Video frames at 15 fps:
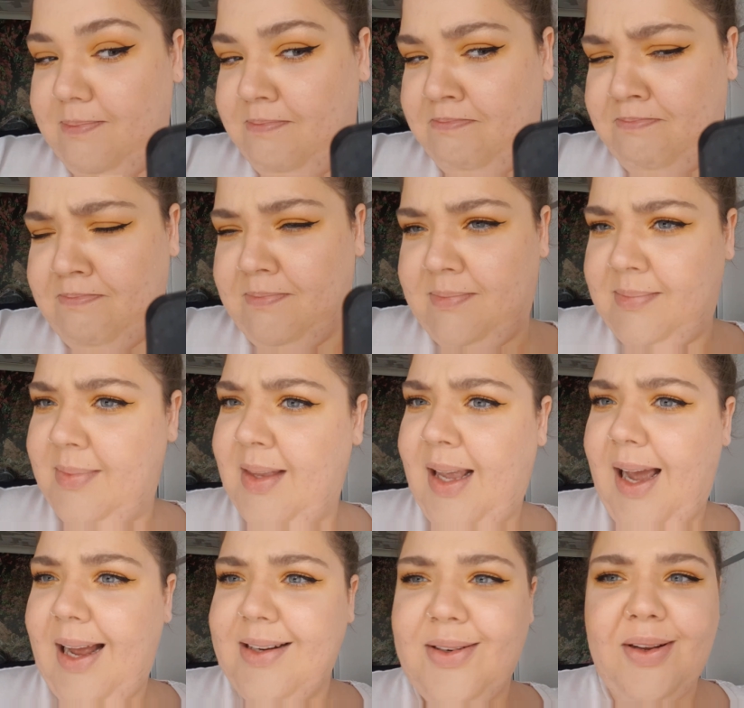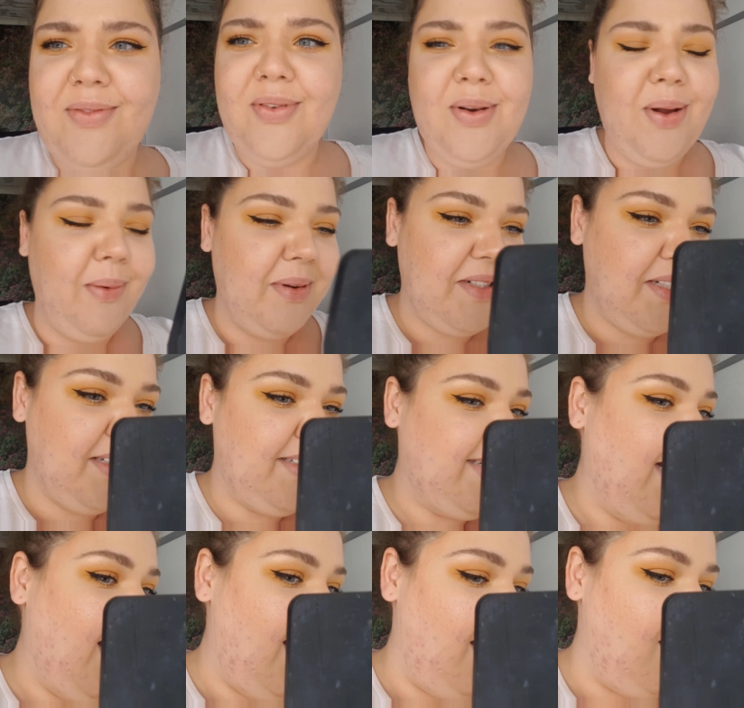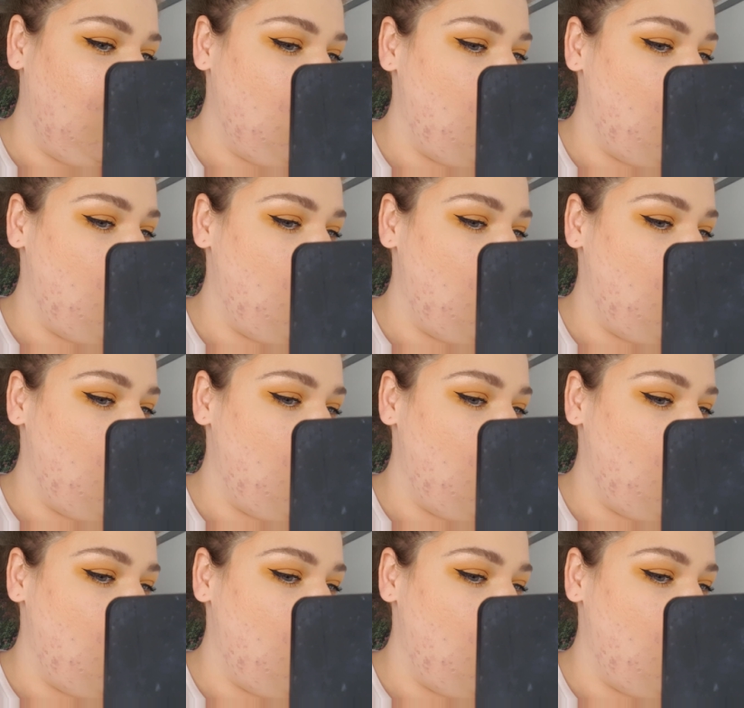I don't even know where to start.